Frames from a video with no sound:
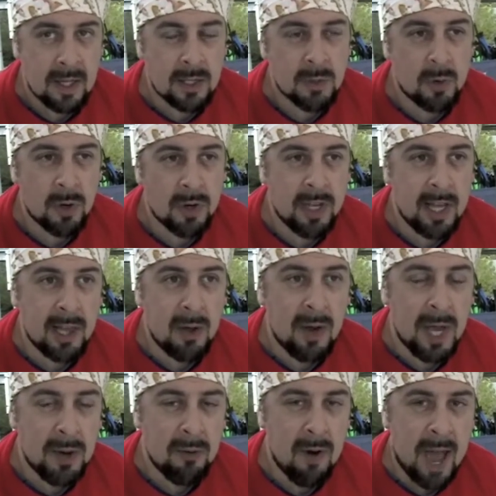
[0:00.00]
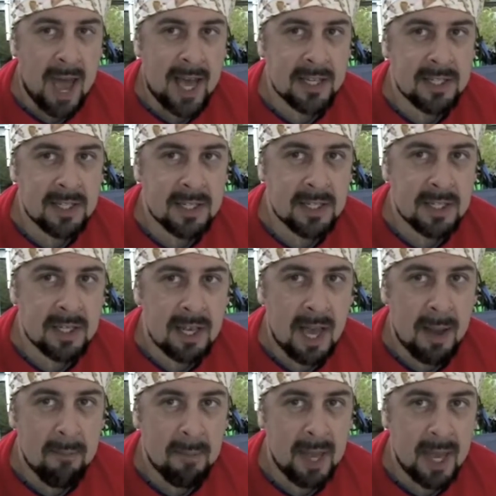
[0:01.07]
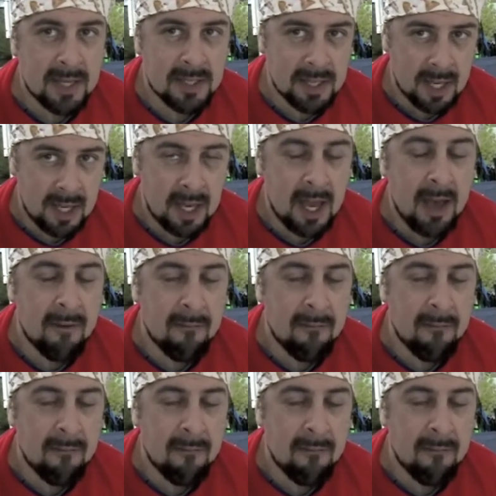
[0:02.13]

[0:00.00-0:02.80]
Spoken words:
Those were yellowhead wrasse, I'm guessing. Yeah.